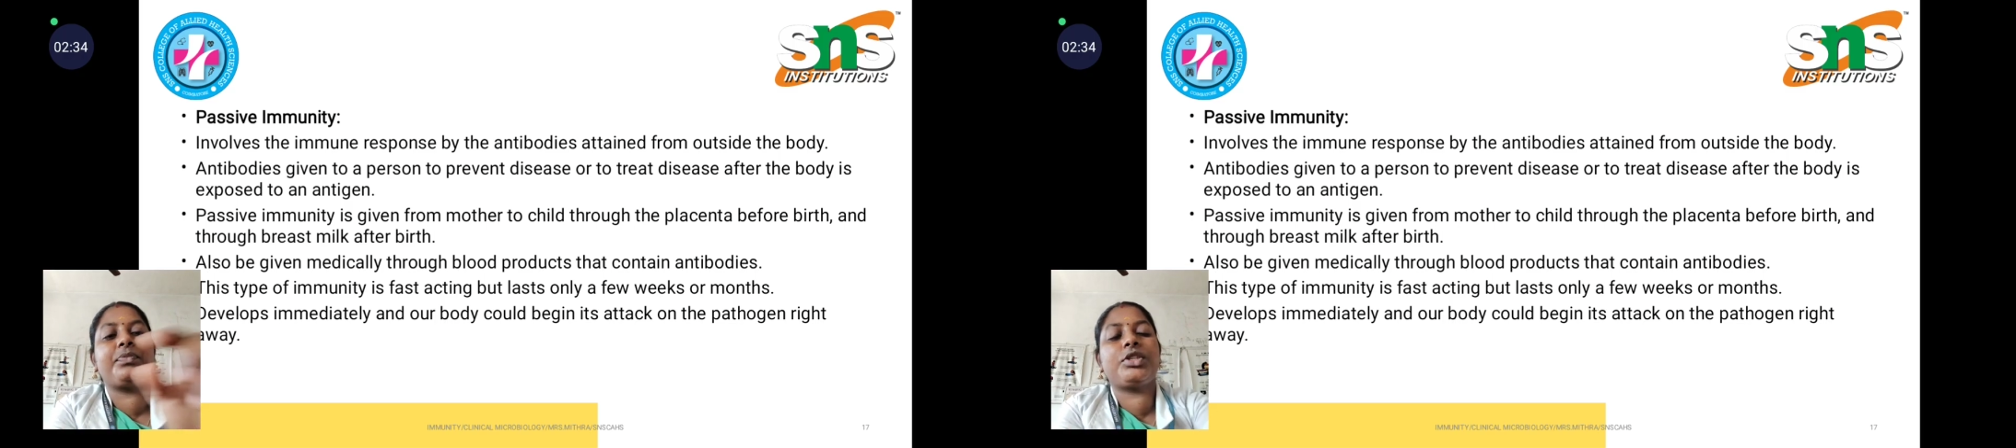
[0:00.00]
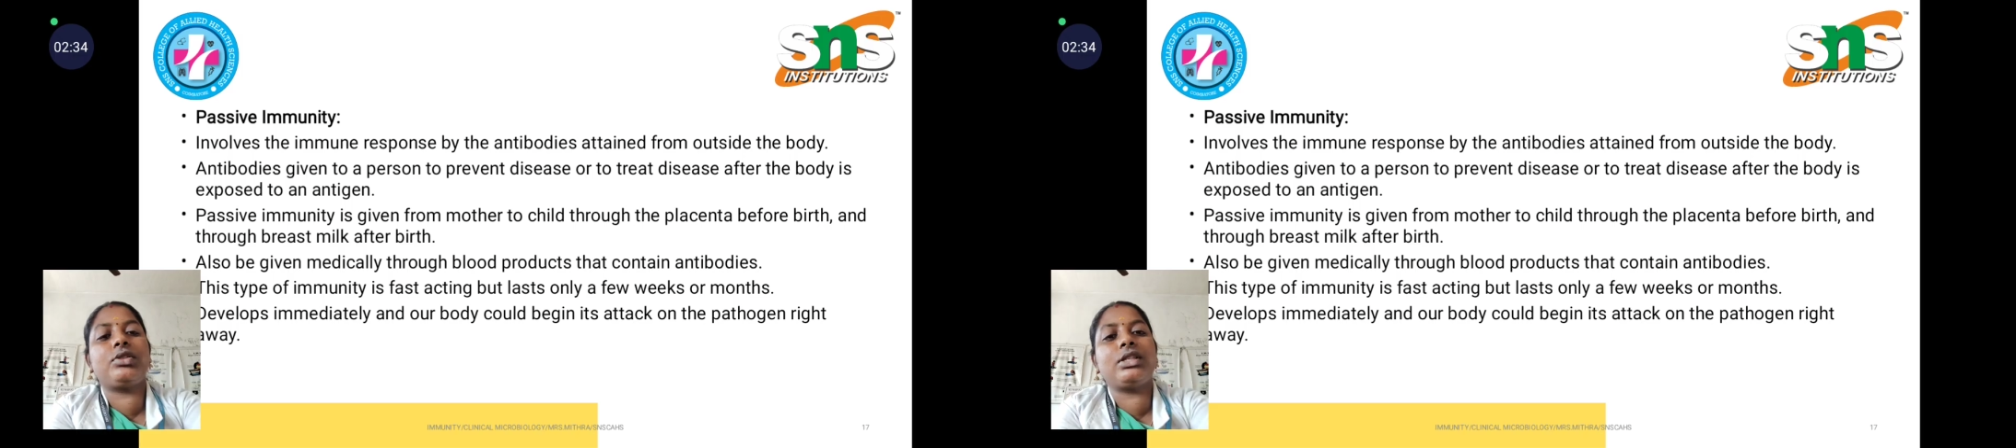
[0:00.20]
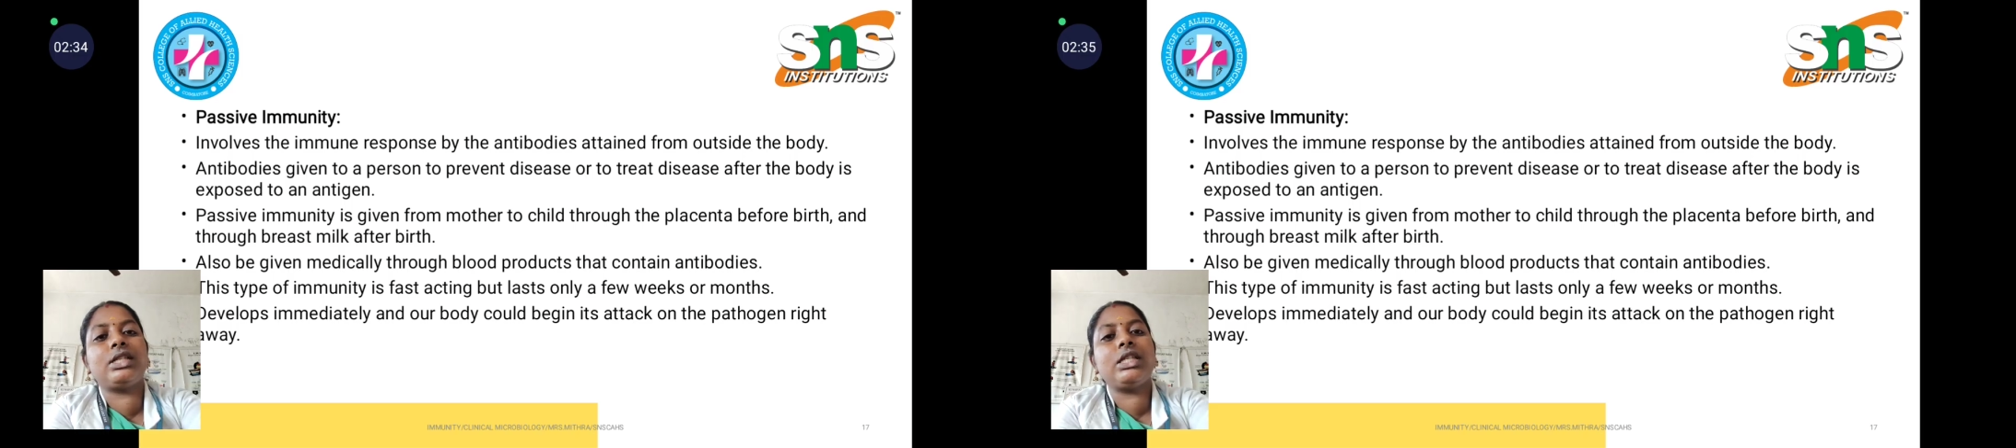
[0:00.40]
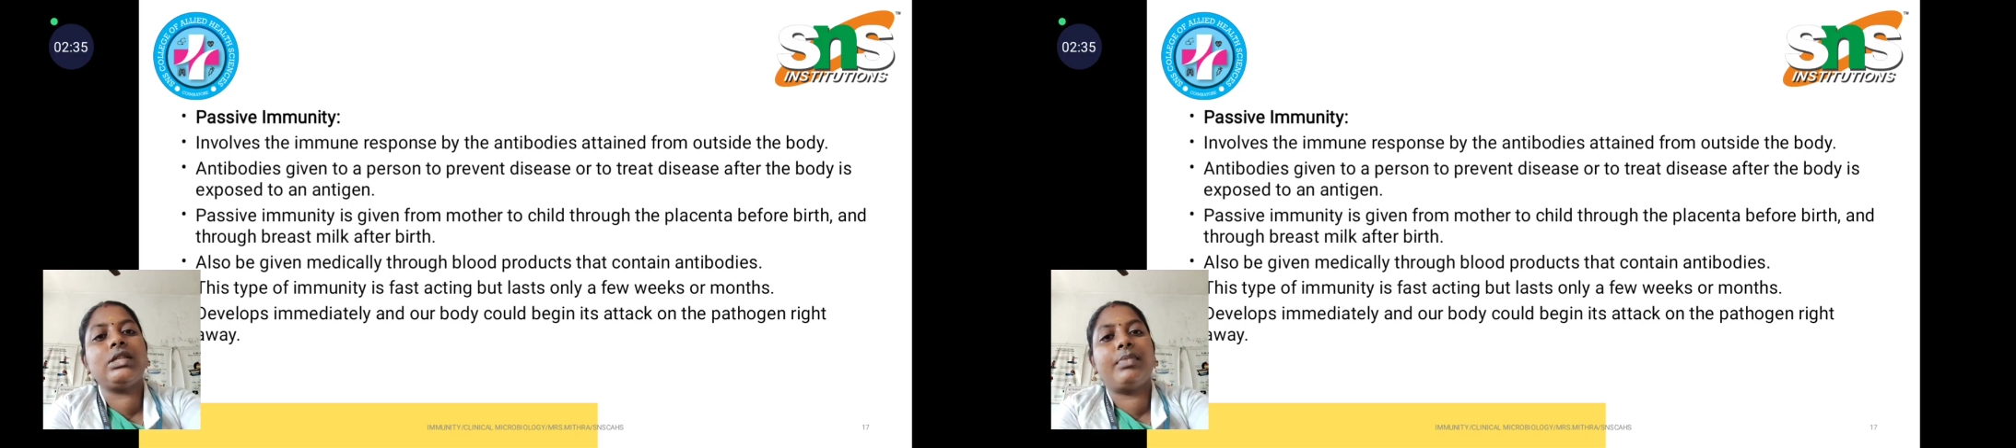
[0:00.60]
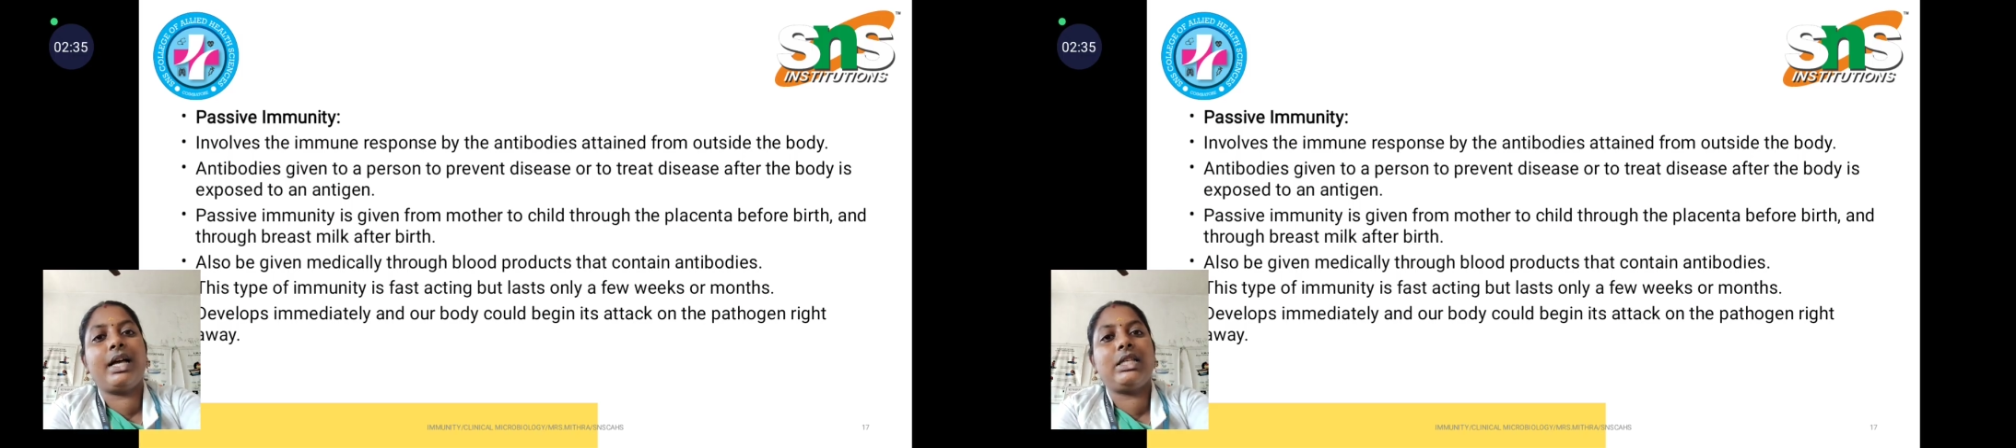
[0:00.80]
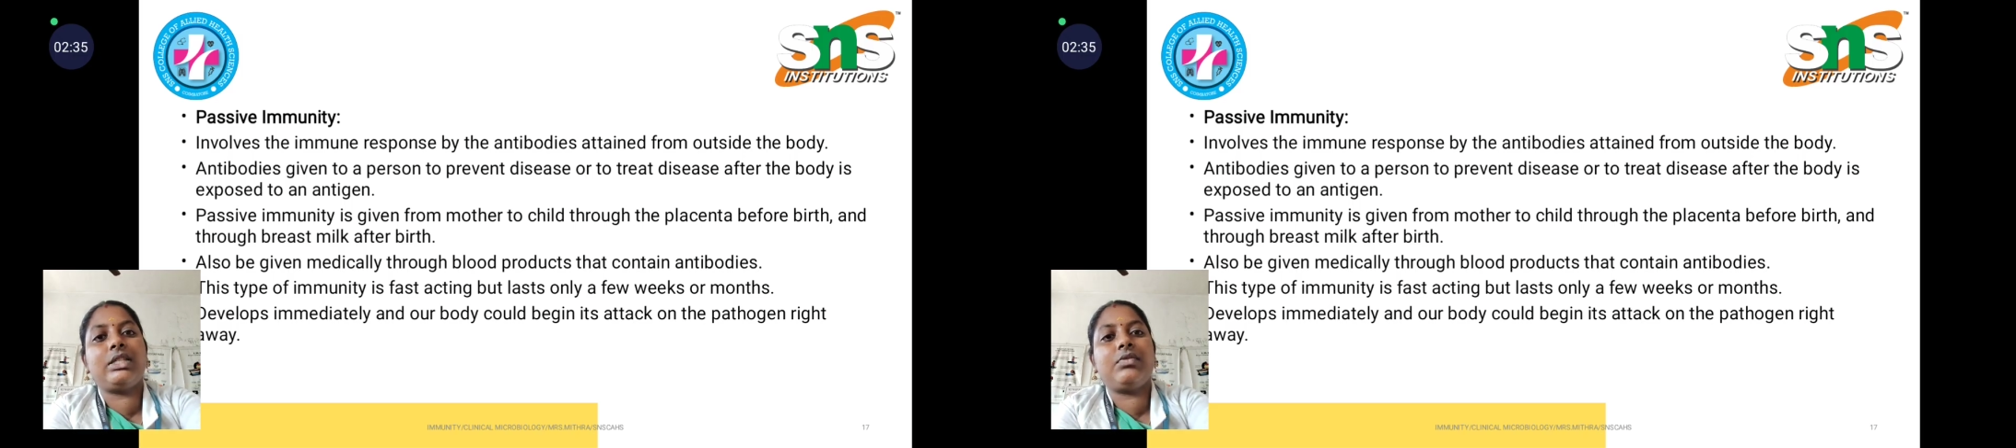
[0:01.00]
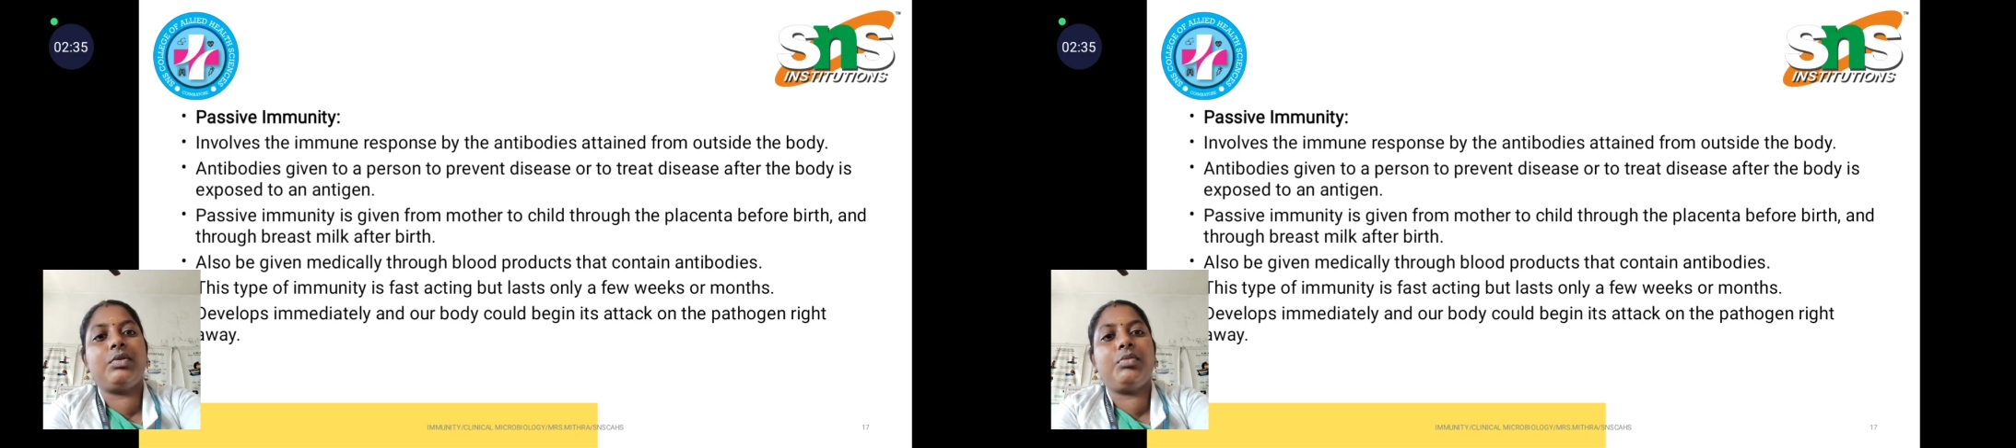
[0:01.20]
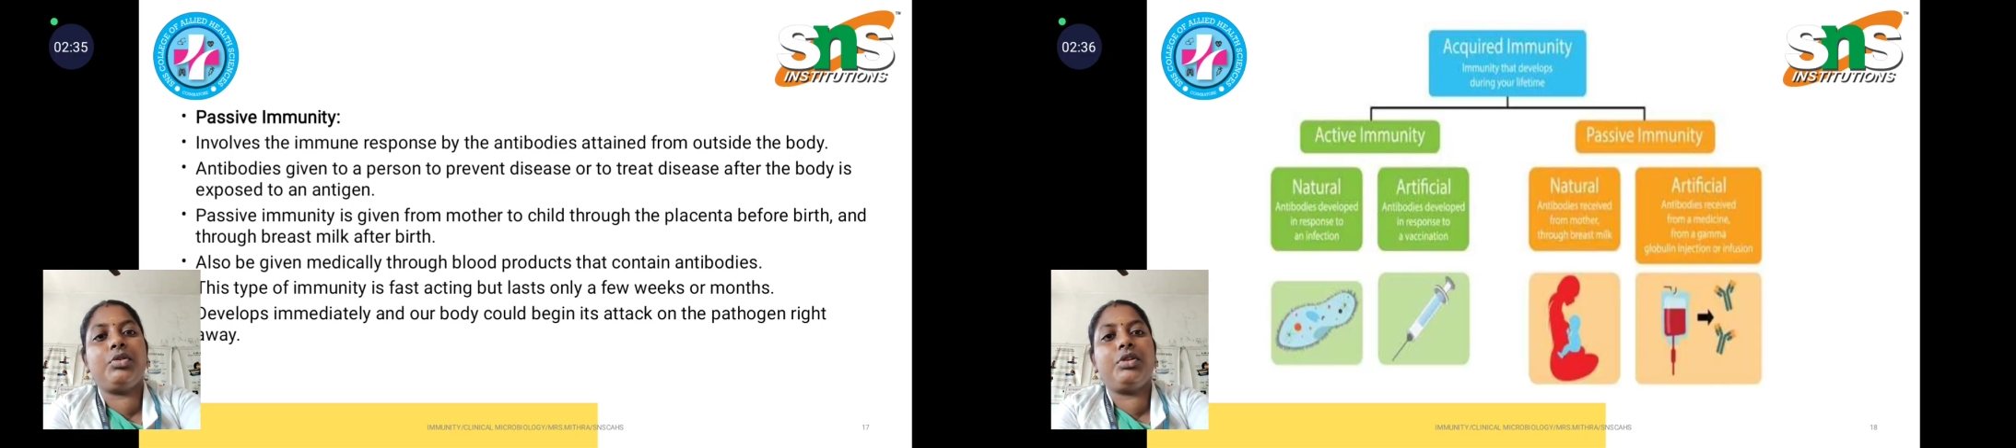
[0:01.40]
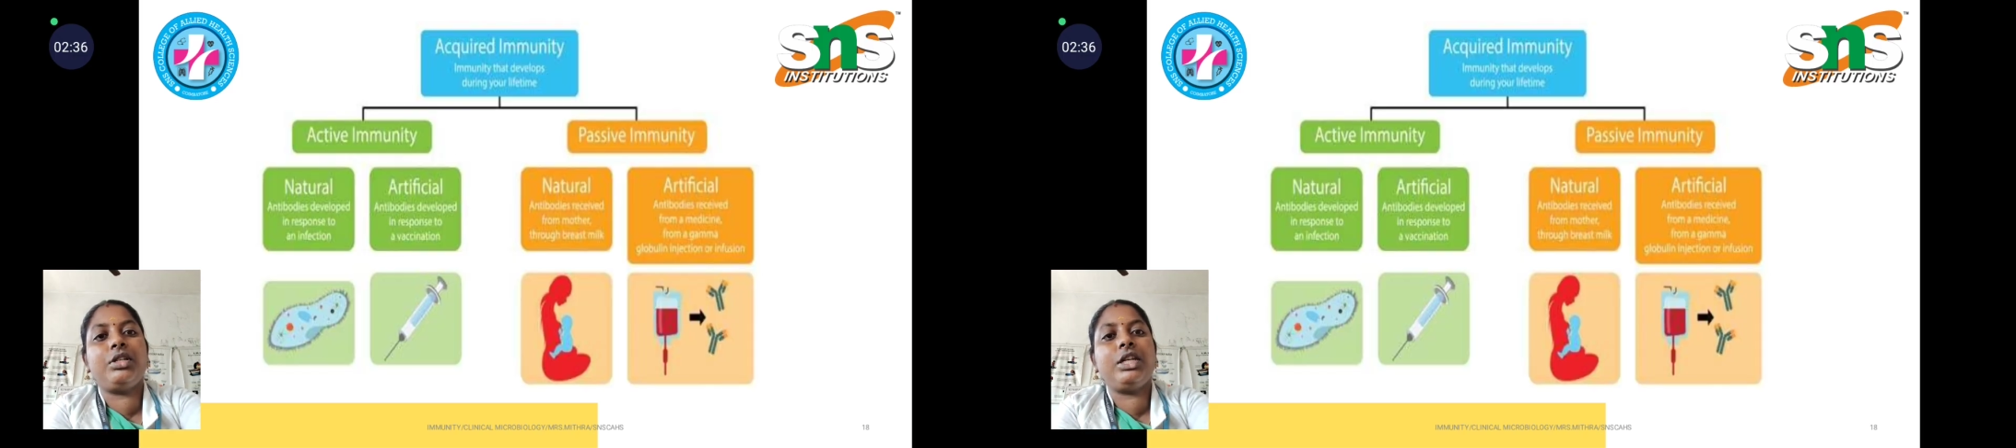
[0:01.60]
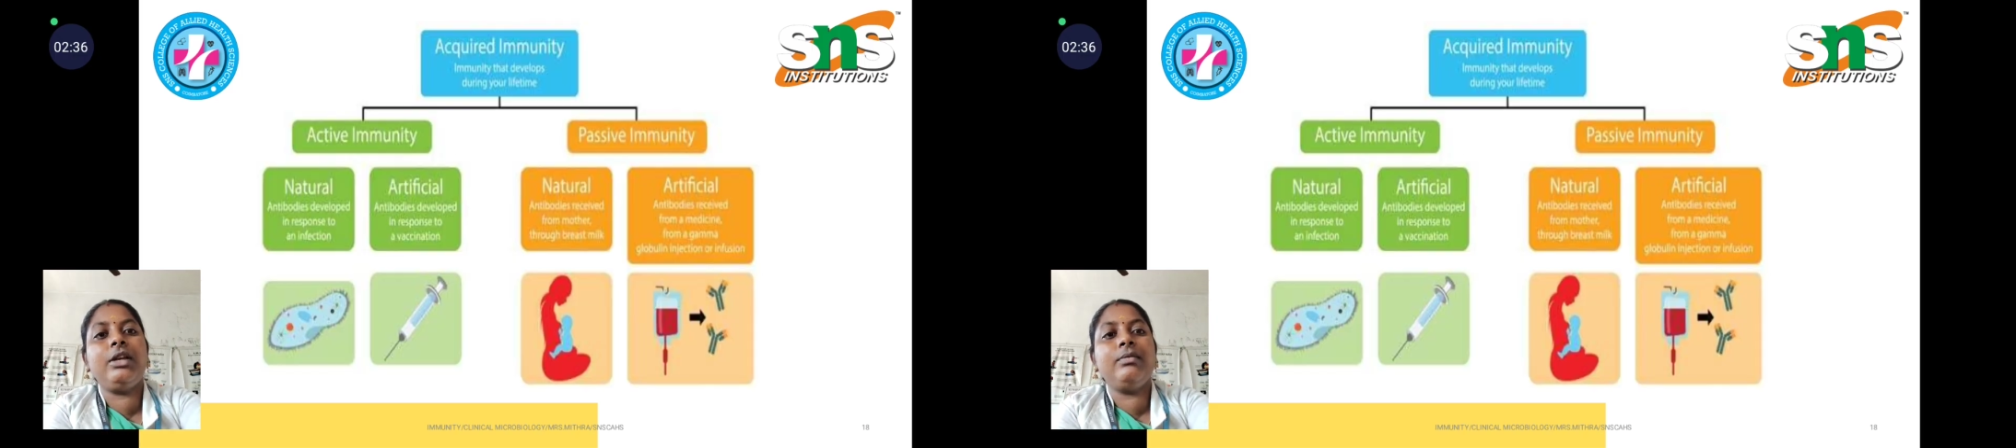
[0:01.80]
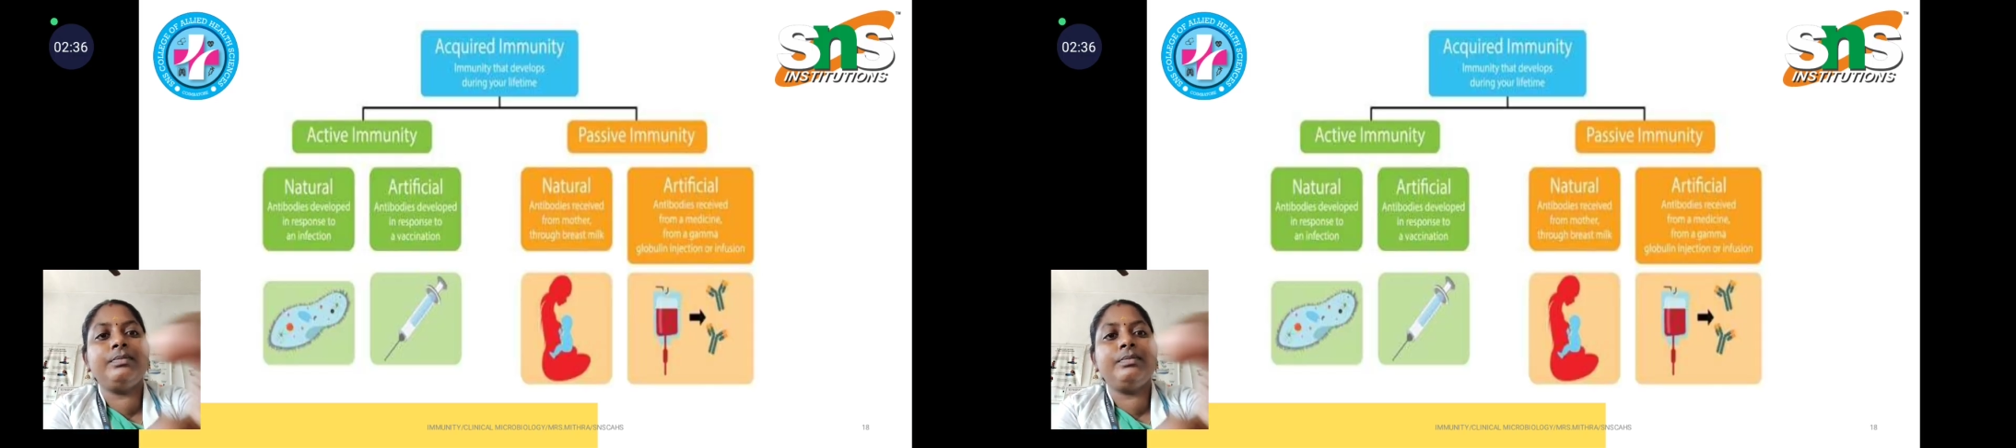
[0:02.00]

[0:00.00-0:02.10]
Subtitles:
So this is passive immunity.